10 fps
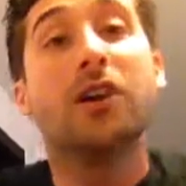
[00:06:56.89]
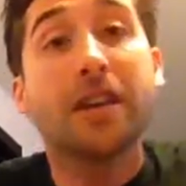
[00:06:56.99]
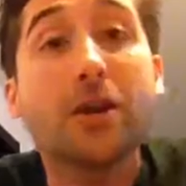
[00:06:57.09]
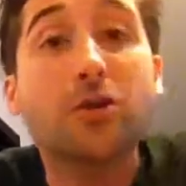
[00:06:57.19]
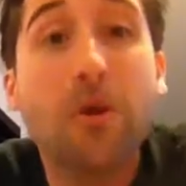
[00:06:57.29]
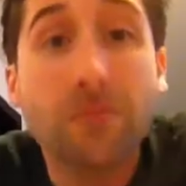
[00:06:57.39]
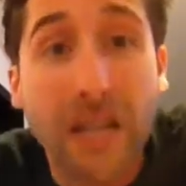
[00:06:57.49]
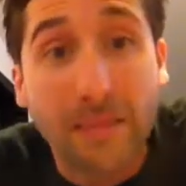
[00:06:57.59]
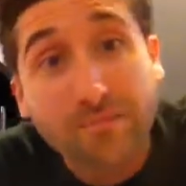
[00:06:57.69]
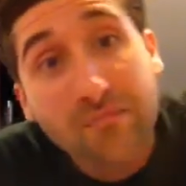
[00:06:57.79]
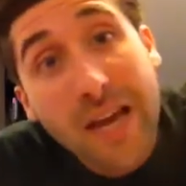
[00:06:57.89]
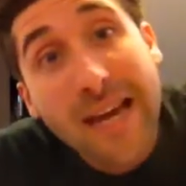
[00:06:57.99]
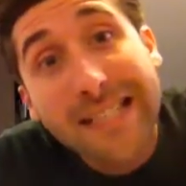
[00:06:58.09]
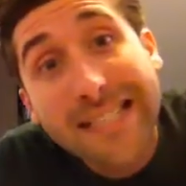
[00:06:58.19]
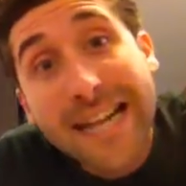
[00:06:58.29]
Here's what I'm saying.
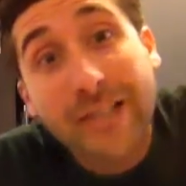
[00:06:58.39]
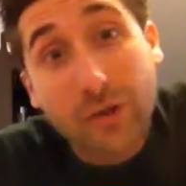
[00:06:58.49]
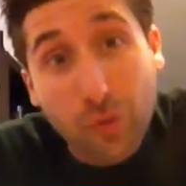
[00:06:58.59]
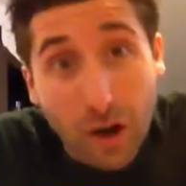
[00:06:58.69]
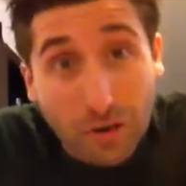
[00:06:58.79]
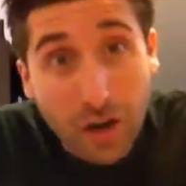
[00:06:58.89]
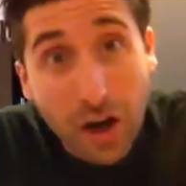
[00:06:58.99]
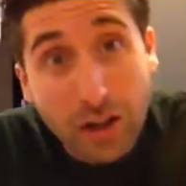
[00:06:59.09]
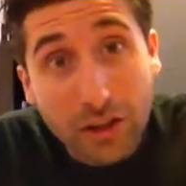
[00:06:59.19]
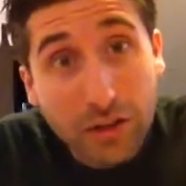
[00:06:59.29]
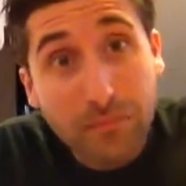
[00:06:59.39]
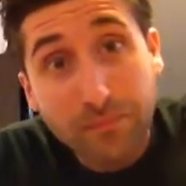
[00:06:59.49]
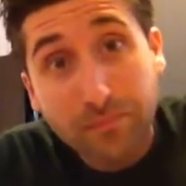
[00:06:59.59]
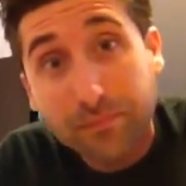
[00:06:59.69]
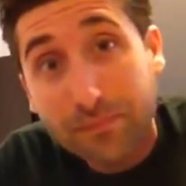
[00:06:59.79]
Take your $12,
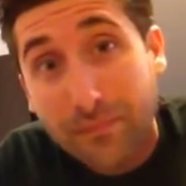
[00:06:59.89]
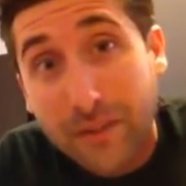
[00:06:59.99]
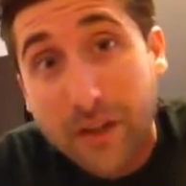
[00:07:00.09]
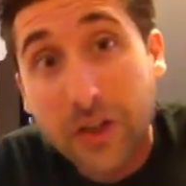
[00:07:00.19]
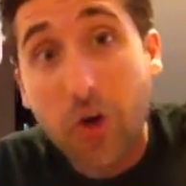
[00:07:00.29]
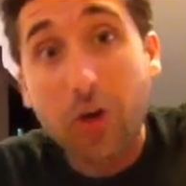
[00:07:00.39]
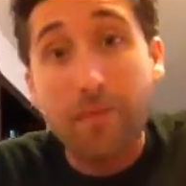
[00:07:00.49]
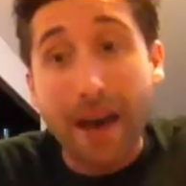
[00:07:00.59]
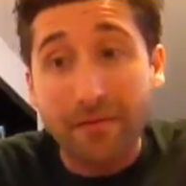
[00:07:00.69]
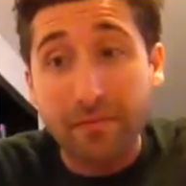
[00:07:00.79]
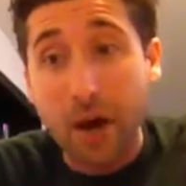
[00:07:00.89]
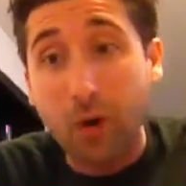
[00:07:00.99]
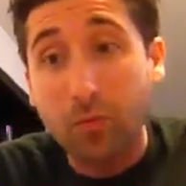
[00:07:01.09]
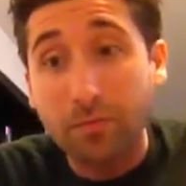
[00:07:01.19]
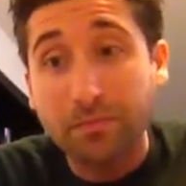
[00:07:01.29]
go to
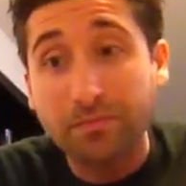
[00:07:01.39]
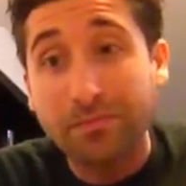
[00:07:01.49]
Bevmo,